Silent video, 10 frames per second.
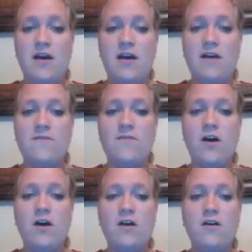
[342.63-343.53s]
of
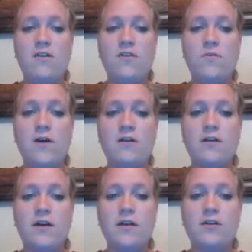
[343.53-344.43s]
all the water
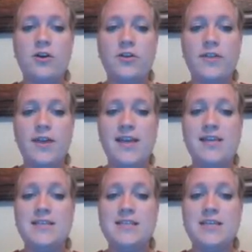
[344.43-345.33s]
on earth
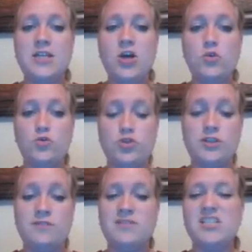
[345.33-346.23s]
is an
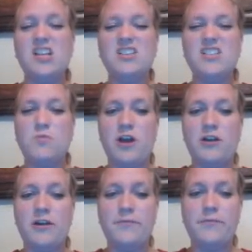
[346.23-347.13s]
ocean salty
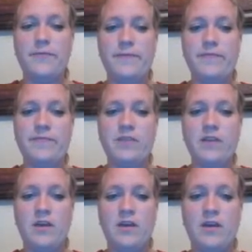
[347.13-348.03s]
water,
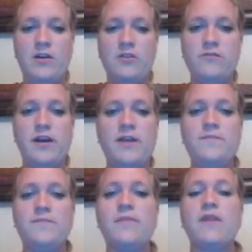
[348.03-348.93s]
right?
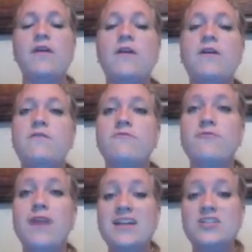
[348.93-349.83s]

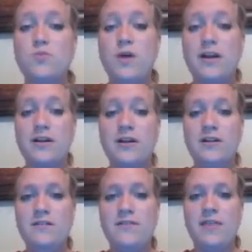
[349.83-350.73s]
Fresh
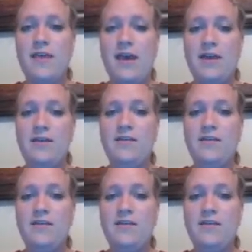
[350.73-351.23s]
water, then,